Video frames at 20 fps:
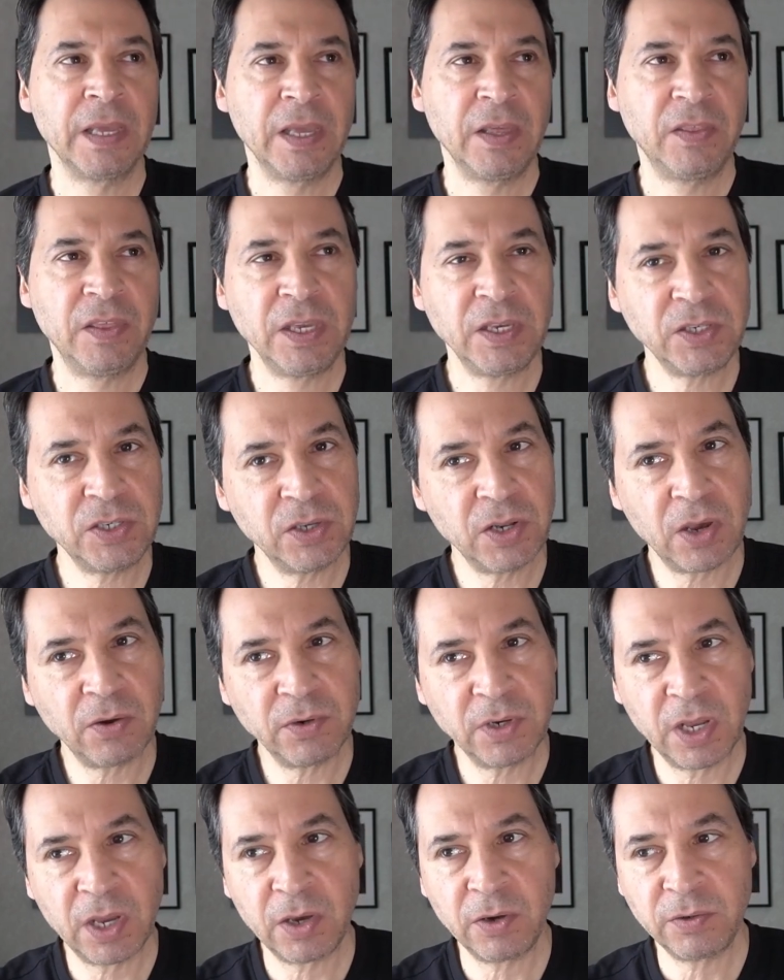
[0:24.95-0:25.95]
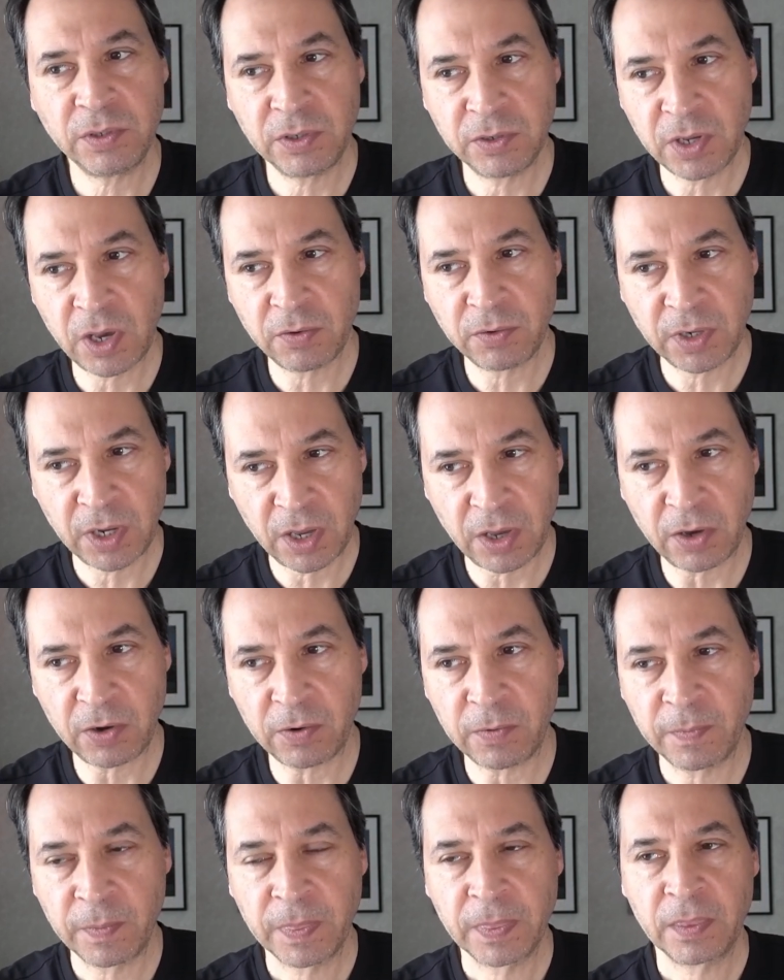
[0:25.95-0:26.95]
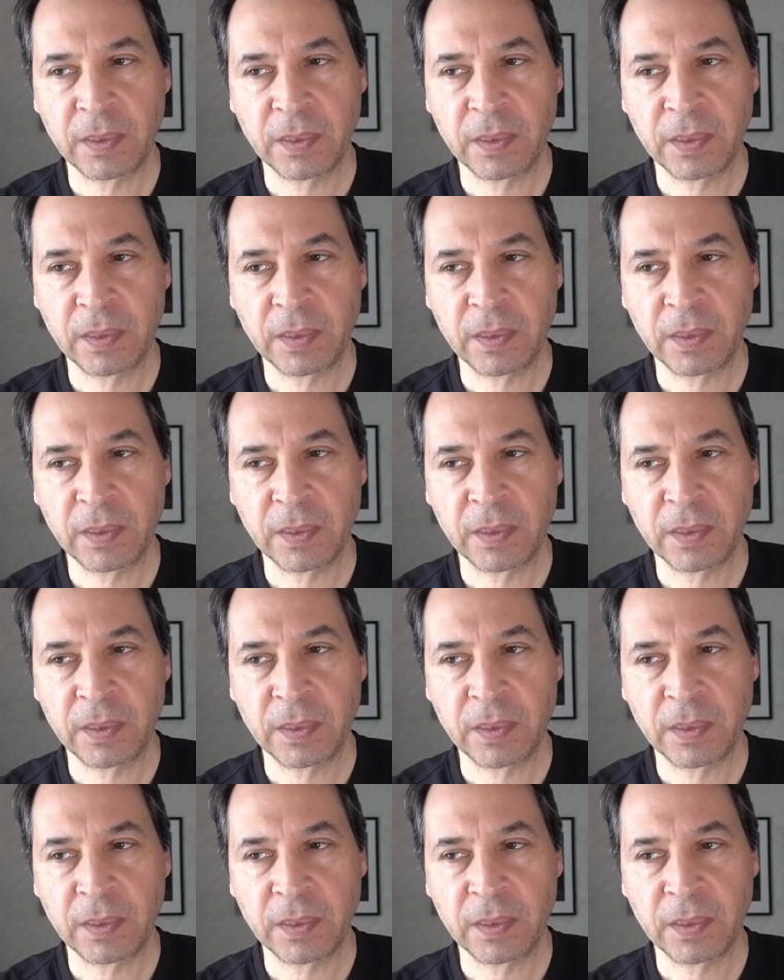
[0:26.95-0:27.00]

things you don't know you don't know